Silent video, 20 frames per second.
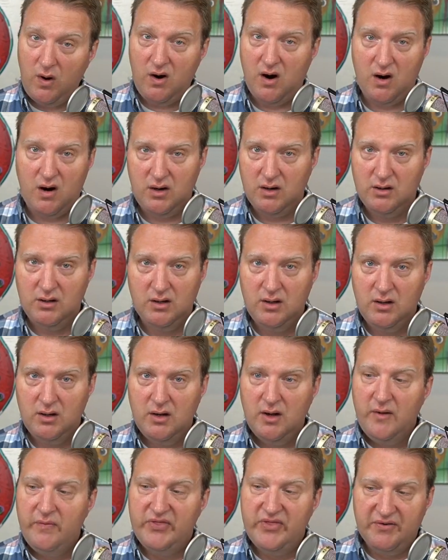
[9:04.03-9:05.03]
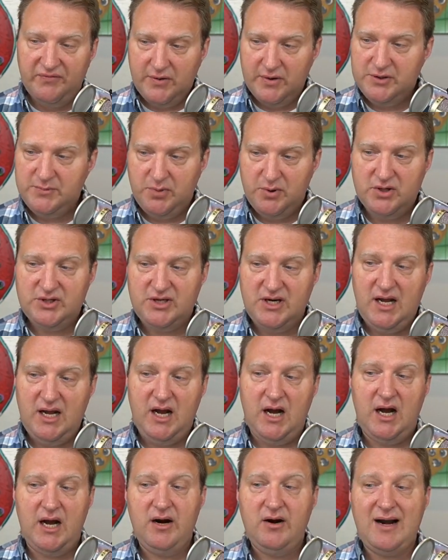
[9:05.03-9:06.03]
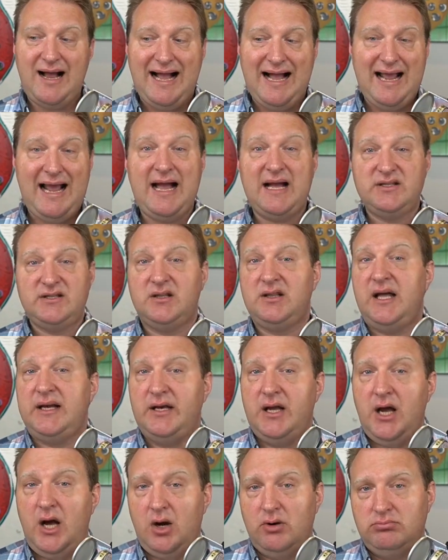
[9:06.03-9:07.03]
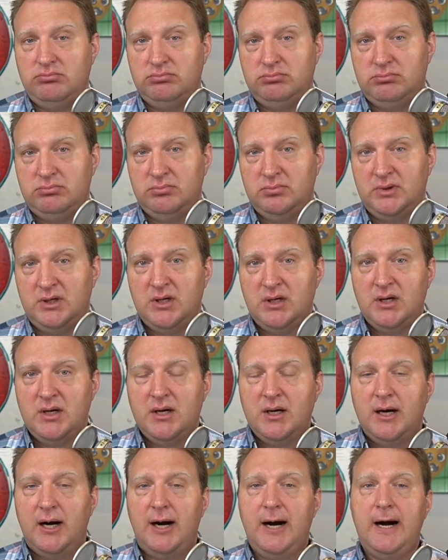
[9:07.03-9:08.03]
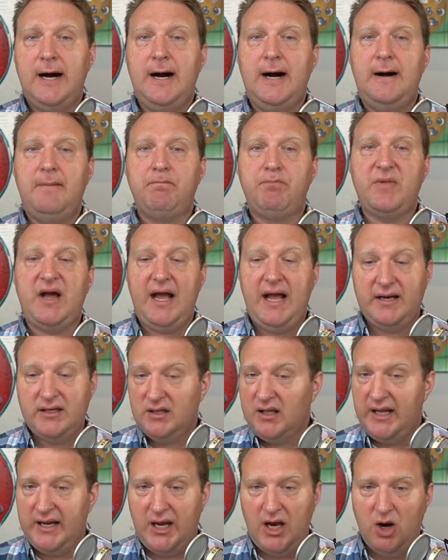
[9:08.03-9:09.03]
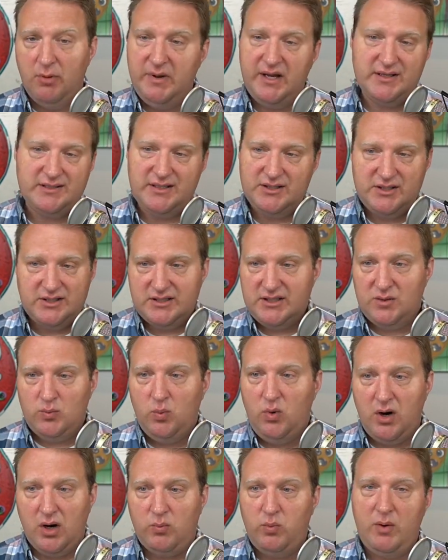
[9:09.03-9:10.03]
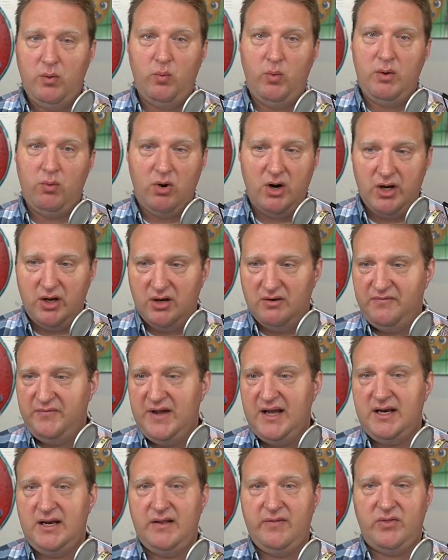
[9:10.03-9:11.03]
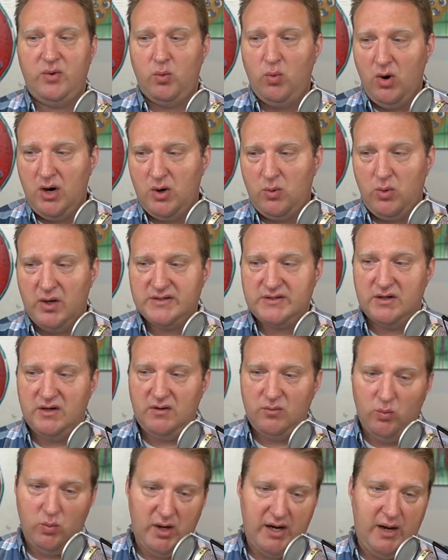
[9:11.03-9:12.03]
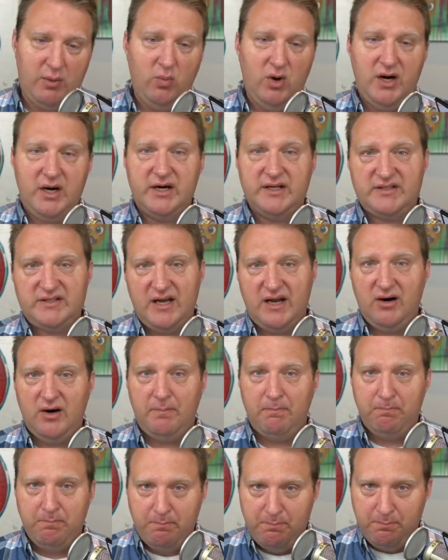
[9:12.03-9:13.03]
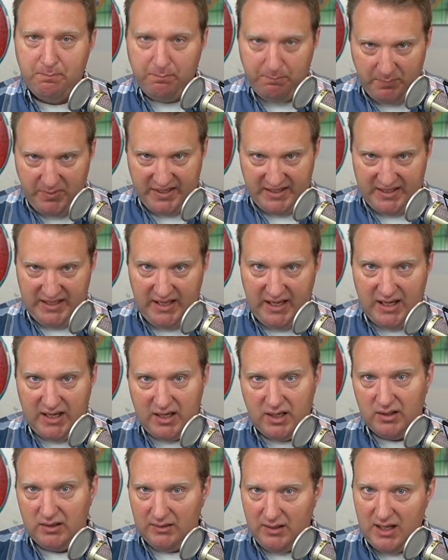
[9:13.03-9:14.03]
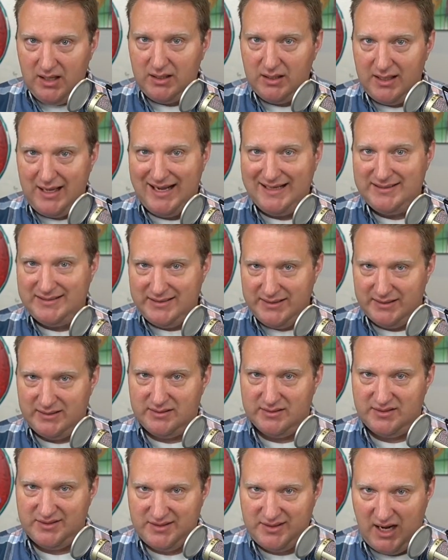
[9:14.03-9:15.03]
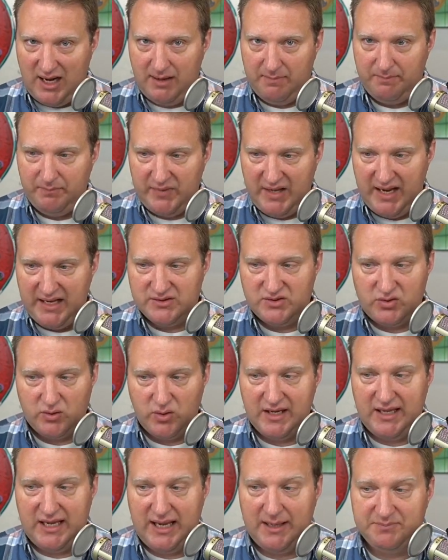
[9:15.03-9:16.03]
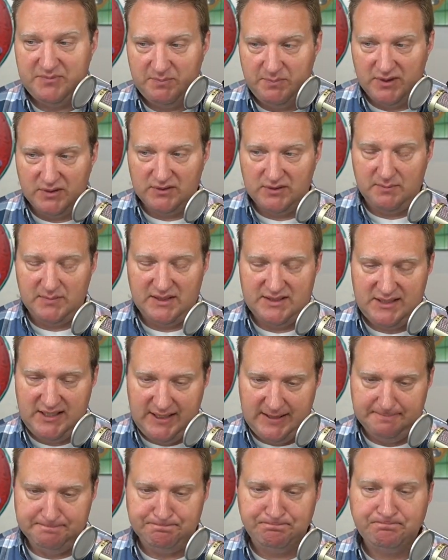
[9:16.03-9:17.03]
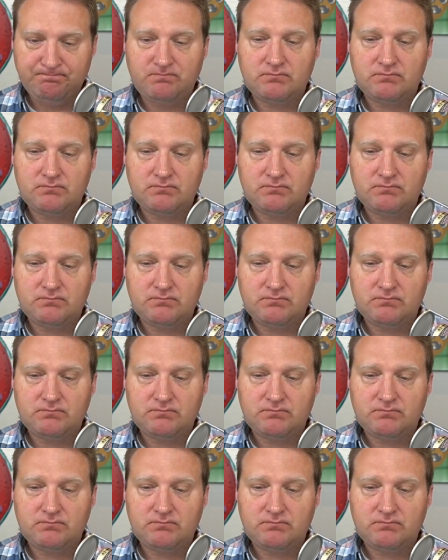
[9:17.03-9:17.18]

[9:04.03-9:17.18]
work. The first person I hired, I had to let go. Um, I had to let go because it just didn't work. We, we weren't a good fit. The work wasn't what I wanted, etc. But again, luckily, I didn't stop. And so I kept building my team.